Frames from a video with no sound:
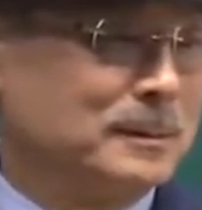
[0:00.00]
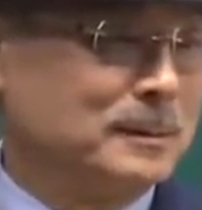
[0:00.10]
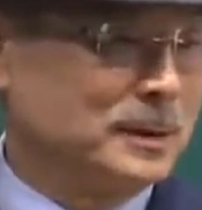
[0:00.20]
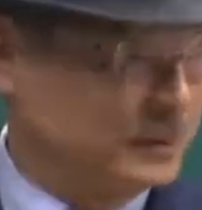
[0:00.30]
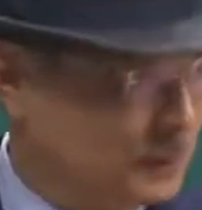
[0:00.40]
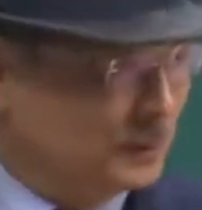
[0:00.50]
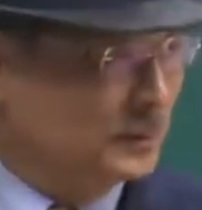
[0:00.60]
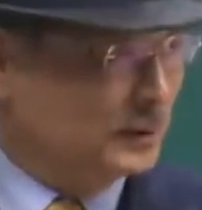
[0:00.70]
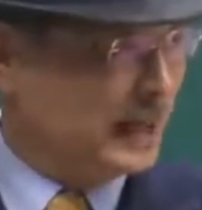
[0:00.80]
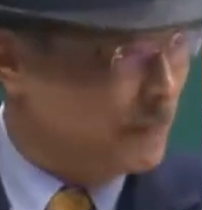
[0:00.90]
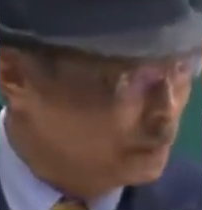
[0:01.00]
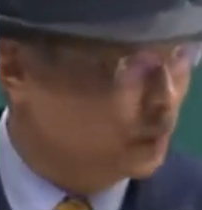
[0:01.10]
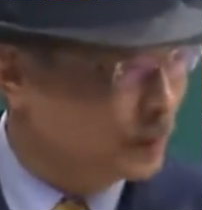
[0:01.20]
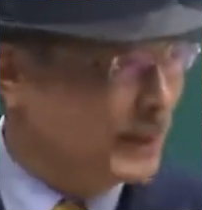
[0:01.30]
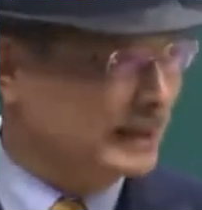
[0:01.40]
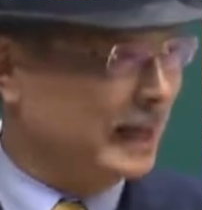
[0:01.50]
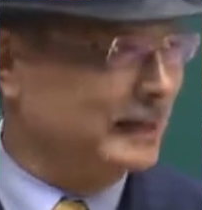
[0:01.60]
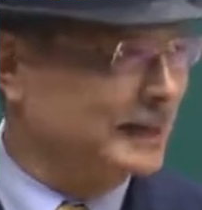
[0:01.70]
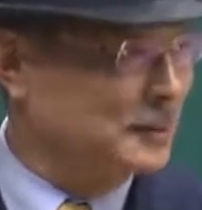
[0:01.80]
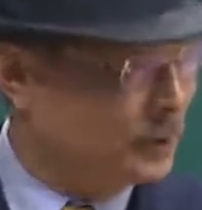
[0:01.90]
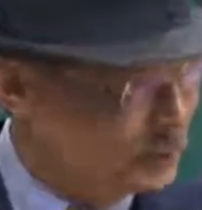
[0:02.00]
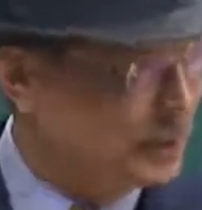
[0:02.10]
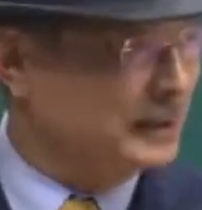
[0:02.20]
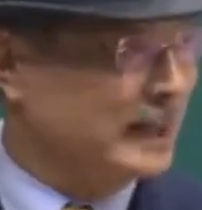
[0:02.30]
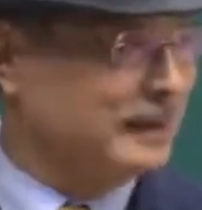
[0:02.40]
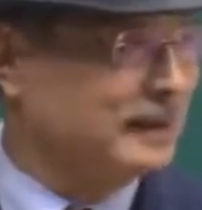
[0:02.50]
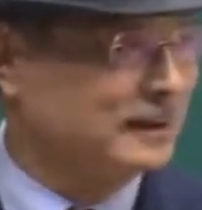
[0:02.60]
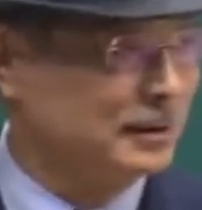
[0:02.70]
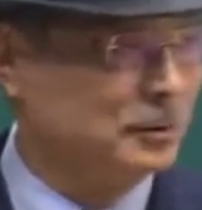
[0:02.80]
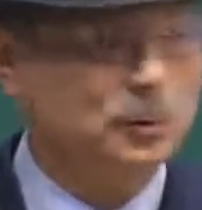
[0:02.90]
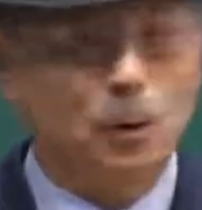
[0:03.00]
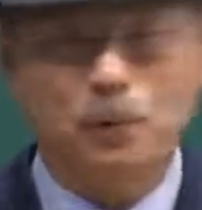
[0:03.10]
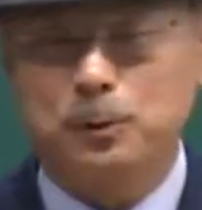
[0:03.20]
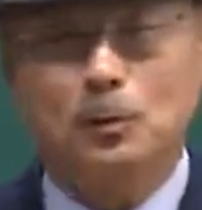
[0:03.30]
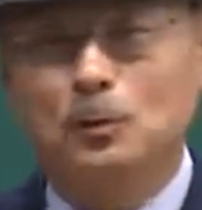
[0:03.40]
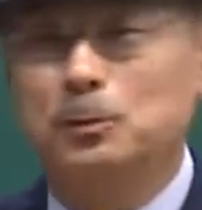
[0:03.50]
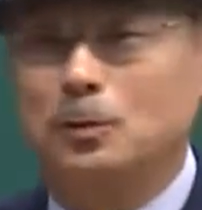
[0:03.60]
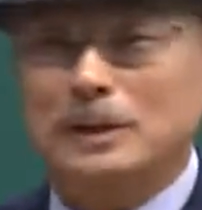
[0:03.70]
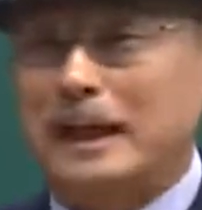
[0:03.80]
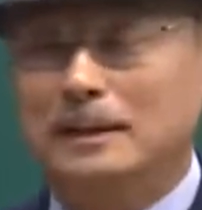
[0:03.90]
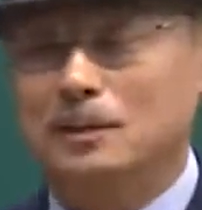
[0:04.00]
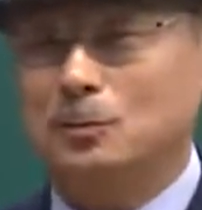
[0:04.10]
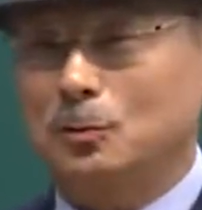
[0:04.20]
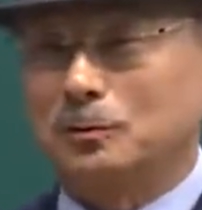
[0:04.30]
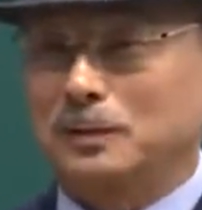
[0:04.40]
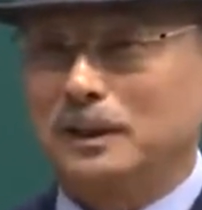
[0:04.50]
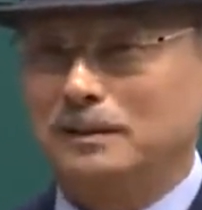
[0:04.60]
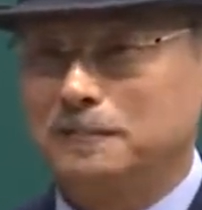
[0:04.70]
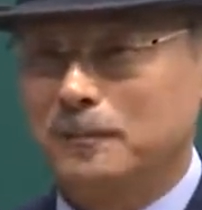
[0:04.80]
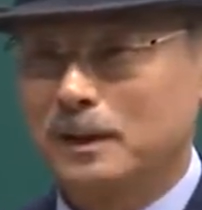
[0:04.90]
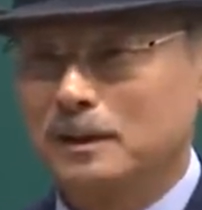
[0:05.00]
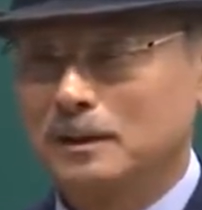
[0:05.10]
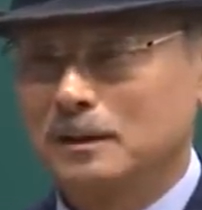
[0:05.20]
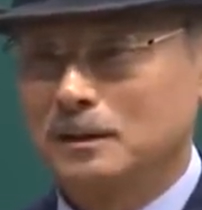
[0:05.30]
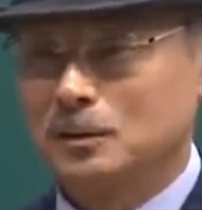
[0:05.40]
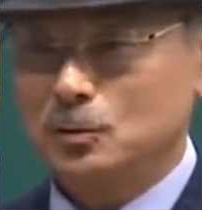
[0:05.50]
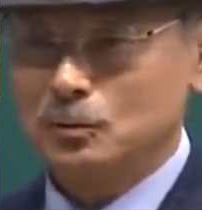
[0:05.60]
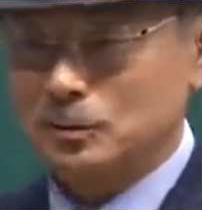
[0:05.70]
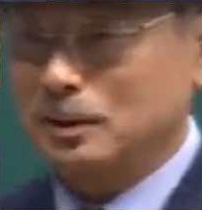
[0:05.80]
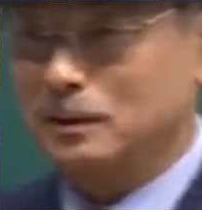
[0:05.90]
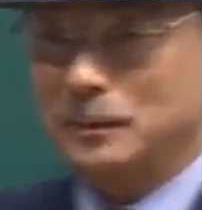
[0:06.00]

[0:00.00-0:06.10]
A 3% growth in a national economy would be considered amazing. Growth at 5 to 6% is no longer possible for us.